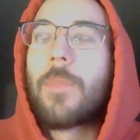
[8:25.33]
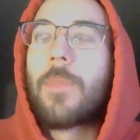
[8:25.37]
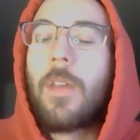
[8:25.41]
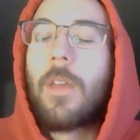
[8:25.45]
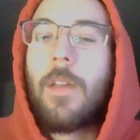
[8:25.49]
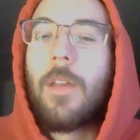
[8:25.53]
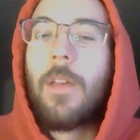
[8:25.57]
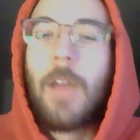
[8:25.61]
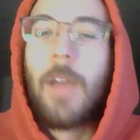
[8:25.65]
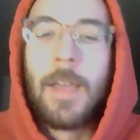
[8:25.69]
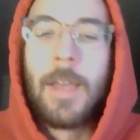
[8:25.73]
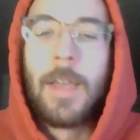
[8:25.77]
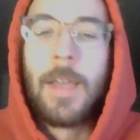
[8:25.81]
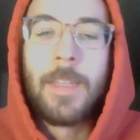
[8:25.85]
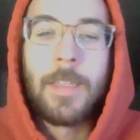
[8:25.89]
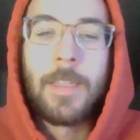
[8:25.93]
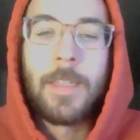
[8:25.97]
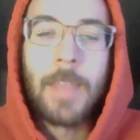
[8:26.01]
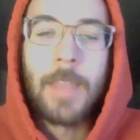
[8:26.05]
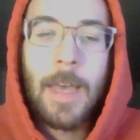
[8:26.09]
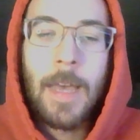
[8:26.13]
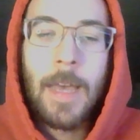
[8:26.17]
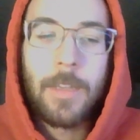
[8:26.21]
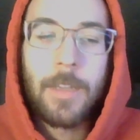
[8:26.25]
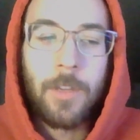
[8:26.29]
I think
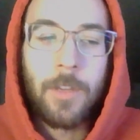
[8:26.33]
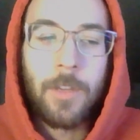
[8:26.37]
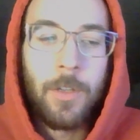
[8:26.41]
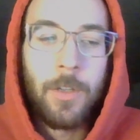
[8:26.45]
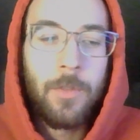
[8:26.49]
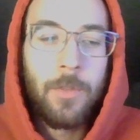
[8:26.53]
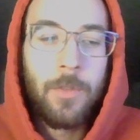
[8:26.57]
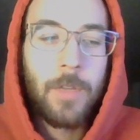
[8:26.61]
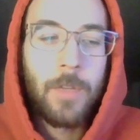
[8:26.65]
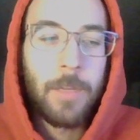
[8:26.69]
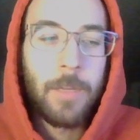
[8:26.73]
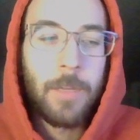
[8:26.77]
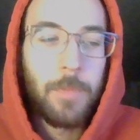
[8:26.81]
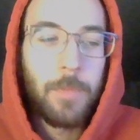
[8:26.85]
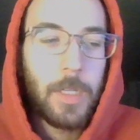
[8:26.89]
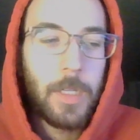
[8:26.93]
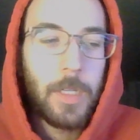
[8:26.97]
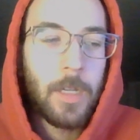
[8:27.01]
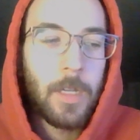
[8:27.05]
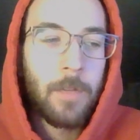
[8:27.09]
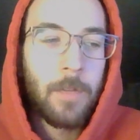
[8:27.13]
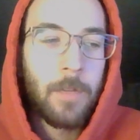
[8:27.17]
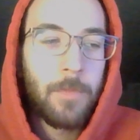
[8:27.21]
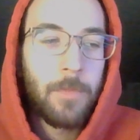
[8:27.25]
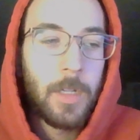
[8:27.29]
that too can
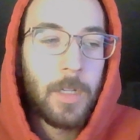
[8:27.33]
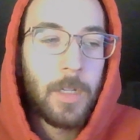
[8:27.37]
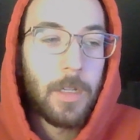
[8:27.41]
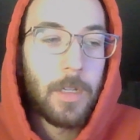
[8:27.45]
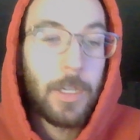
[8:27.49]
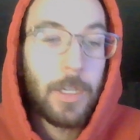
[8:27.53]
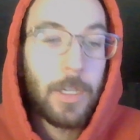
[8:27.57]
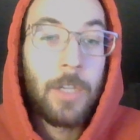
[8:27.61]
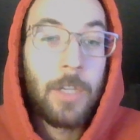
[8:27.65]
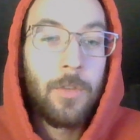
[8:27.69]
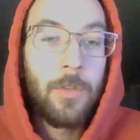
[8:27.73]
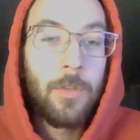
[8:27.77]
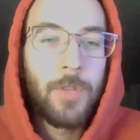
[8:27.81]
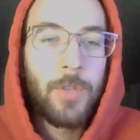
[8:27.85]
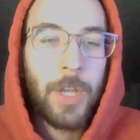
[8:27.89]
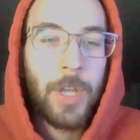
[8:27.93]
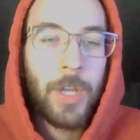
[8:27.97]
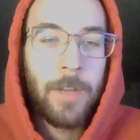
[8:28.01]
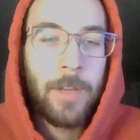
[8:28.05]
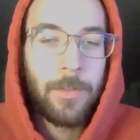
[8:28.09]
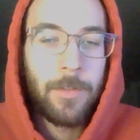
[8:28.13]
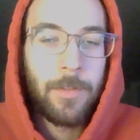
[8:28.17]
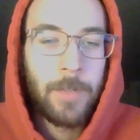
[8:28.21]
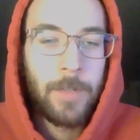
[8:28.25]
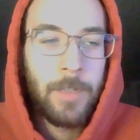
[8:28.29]
become a huge
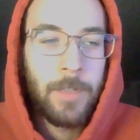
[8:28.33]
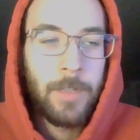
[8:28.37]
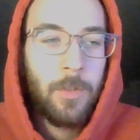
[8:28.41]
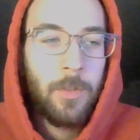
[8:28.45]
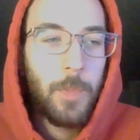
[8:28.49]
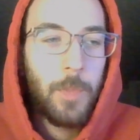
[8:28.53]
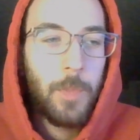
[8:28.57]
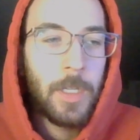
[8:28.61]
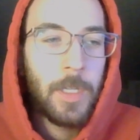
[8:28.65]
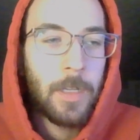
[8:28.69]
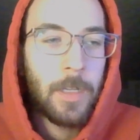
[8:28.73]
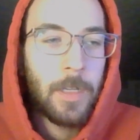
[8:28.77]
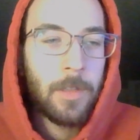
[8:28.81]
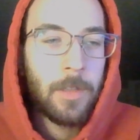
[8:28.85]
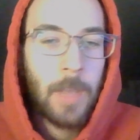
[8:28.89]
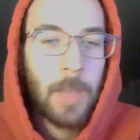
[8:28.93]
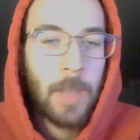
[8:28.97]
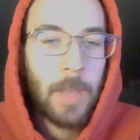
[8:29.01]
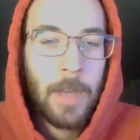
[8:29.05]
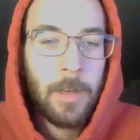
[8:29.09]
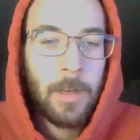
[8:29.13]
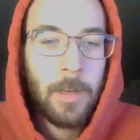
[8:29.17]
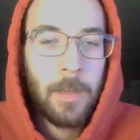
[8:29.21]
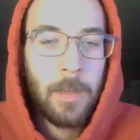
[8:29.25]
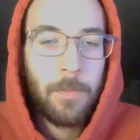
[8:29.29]
hindrance, because
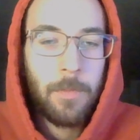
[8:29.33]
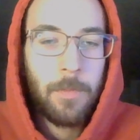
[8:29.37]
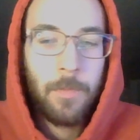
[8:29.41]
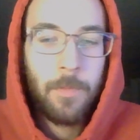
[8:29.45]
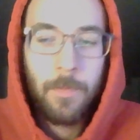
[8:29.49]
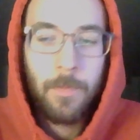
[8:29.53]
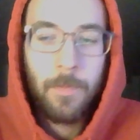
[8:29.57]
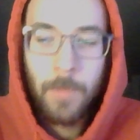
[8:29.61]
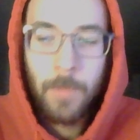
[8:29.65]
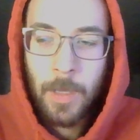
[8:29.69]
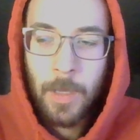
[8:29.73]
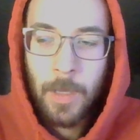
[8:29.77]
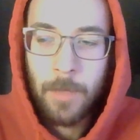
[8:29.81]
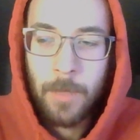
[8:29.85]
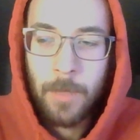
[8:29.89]
then it, it,